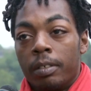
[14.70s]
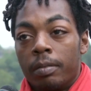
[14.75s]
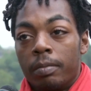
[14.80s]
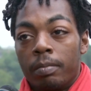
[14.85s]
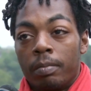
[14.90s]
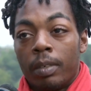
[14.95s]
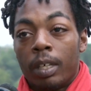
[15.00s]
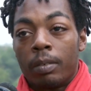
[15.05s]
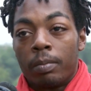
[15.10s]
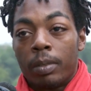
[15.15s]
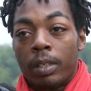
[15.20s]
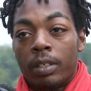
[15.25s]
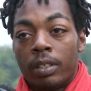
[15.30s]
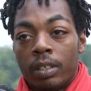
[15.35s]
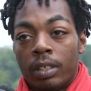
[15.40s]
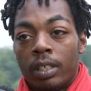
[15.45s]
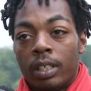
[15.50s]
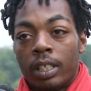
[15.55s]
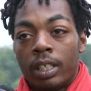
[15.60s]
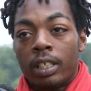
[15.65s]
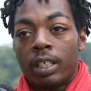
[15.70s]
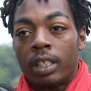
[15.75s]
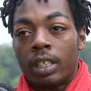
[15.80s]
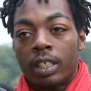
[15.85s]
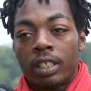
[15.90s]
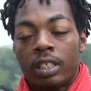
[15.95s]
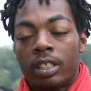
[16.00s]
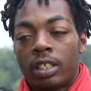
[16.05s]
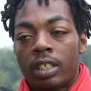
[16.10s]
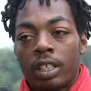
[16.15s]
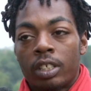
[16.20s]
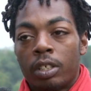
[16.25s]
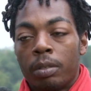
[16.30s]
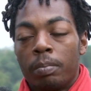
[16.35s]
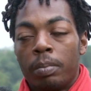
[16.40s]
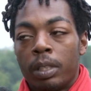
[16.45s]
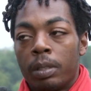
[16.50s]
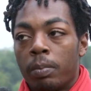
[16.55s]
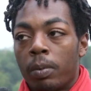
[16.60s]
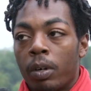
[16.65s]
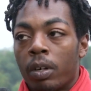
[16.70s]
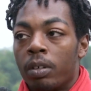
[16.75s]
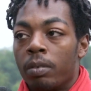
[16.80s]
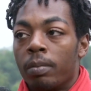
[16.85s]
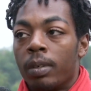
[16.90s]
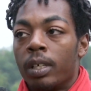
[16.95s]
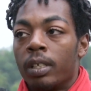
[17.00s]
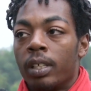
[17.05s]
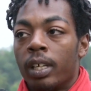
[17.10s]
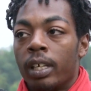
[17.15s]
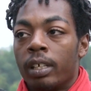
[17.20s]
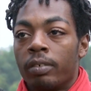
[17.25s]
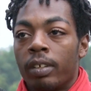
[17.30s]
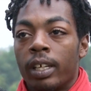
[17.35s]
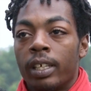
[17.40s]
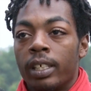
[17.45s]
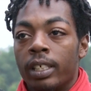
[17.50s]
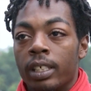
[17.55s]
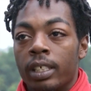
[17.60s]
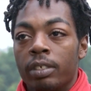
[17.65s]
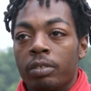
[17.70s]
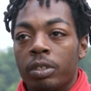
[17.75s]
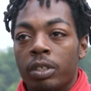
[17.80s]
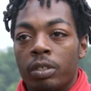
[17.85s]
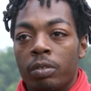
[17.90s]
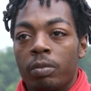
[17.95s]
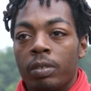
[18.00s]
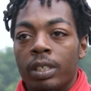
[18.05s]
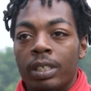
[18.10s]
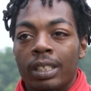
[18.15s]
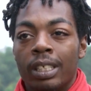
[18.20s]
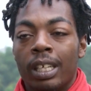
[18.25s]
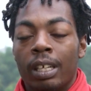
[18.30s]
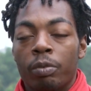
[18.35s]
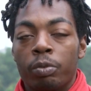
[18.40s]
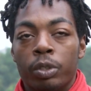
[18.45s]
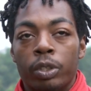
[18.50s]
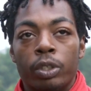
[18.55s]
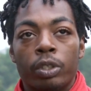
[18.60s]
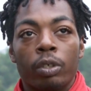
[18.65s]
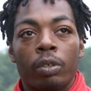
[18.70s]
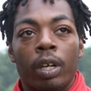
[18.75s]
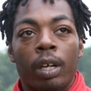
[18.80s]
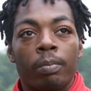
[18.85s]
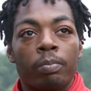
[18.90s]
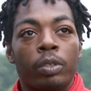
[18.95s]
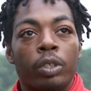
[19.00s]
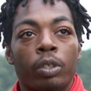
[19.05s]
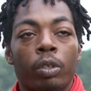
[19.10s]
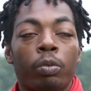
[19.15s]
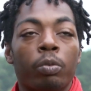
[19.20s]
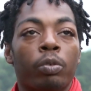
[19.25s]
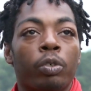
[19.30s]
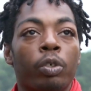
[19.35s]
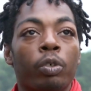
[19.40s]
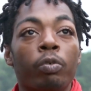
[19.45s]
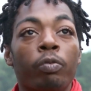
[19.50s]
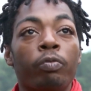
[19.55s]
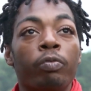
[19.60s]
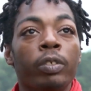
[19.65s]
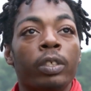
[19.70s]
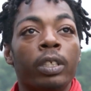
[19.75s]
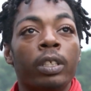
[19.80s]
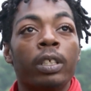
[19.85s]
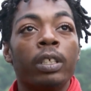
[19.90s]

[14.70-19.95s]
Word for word: My brother, he, he's such a big part of my life. Like he was the reason I was so I'm so goofy.